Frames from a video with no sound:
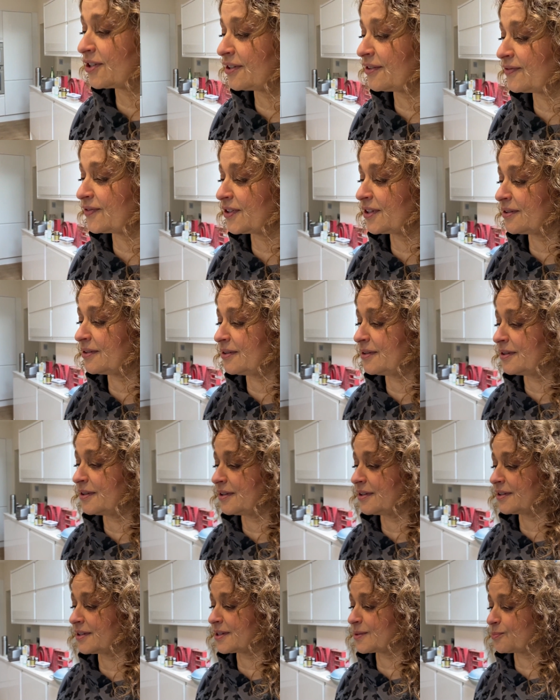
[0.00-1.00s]
and I've done
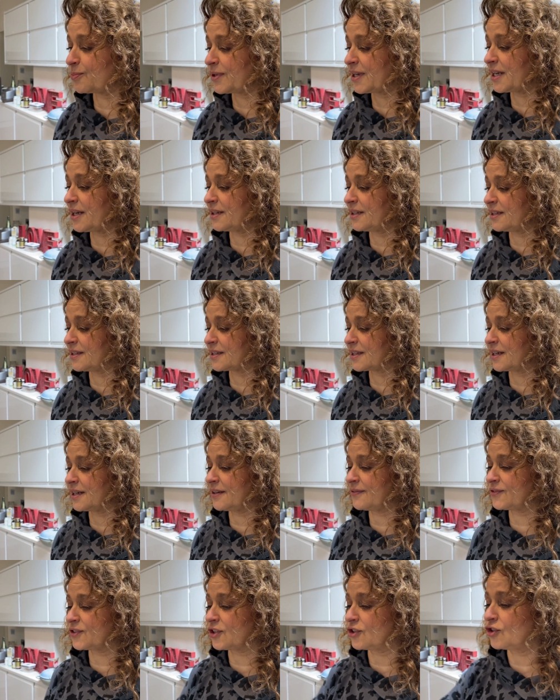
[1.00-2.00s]
spring onions and
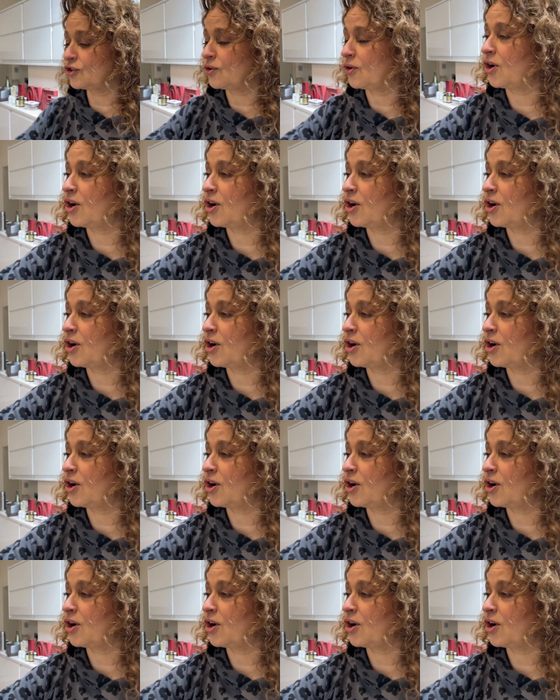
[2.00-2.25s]
I've done your